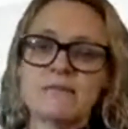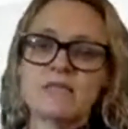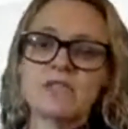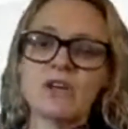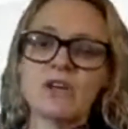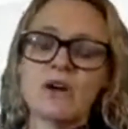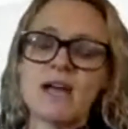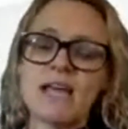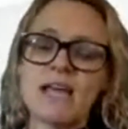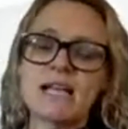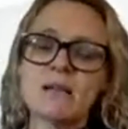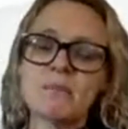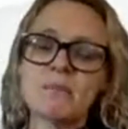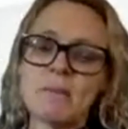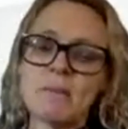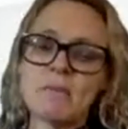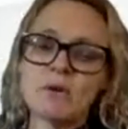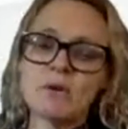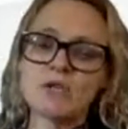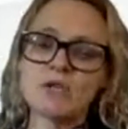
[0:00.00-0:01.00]
So it'll be
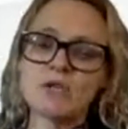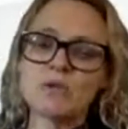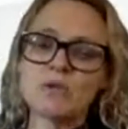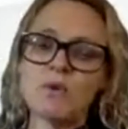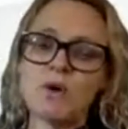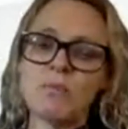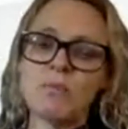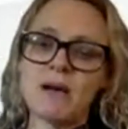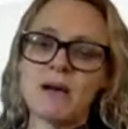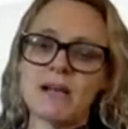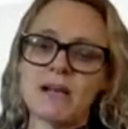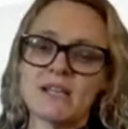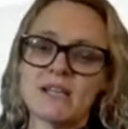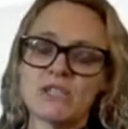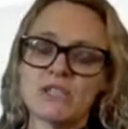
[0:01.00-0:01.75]
much more managed.